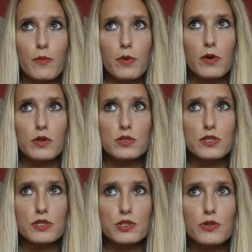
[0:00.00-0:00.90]

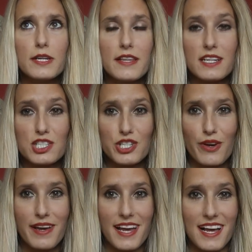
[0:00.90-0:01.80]
Because surely that's
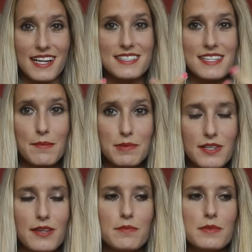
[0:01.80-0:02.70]
showing
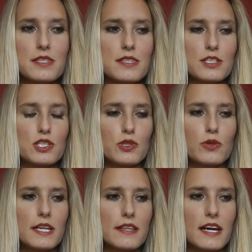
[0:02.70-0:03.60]
acceptance,
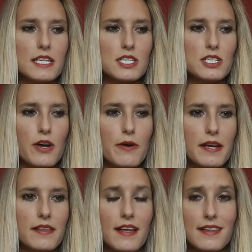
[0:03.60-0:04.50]
surely that's
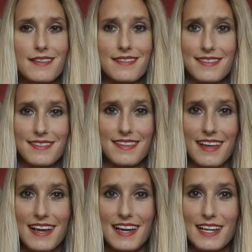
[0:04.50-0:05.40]
showing that
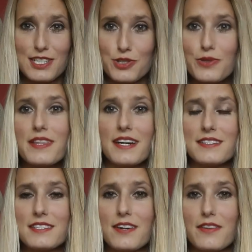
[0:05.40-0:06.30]
they enjoy that
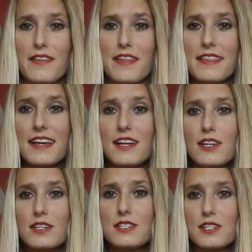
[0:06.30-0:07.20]
style, that they think it
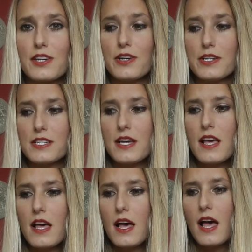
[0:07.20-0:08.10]
looks good.
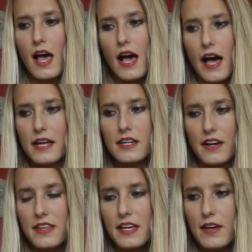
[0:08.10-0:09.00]
And I
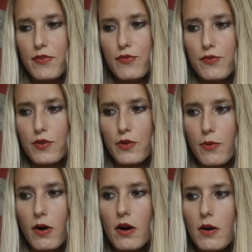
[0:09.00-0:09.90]
think if
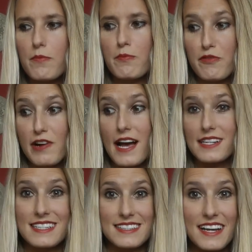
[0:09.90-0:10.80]
you are
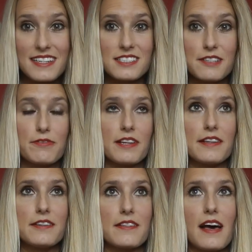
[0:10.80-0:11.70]
reacting
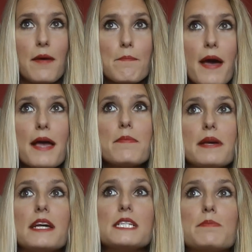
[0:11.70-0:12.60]
negatively to that,
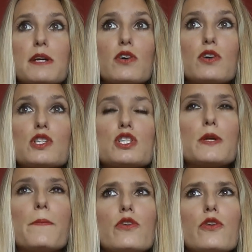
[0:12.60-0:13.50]
maybe it's
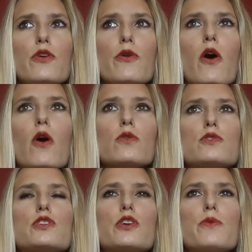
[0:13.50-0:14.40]
because you
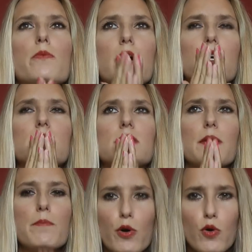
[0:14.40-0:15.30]
hold too much
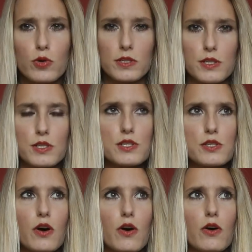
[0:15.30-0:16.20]

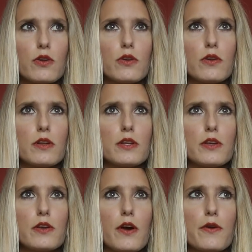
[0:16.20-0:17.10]
importance on,
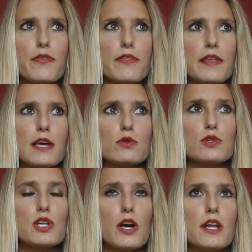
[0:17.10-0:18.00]
you know, the
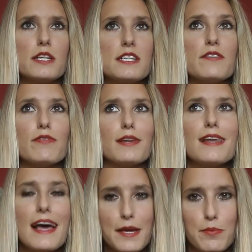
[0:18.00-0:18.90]
alternative
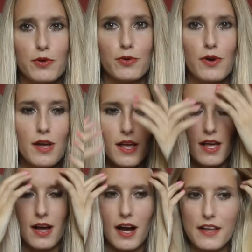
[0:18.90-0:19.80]
label.
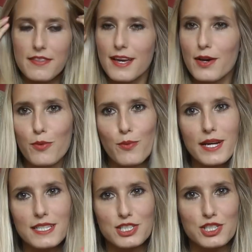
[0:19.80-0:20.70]
I think
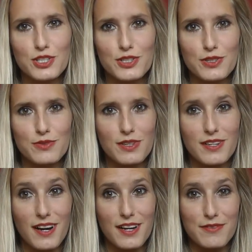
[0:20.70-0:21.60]
we shouldn't
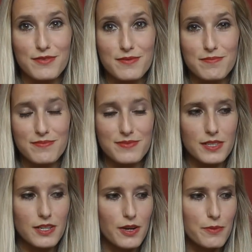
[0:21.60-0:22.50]
kind of,
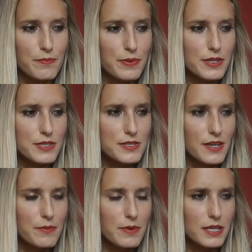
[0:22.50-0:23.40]
you know, put
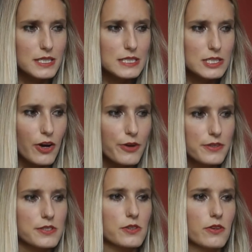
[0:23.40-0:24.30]
so much
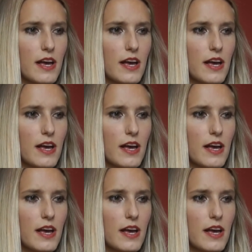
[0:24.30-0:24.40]
onus on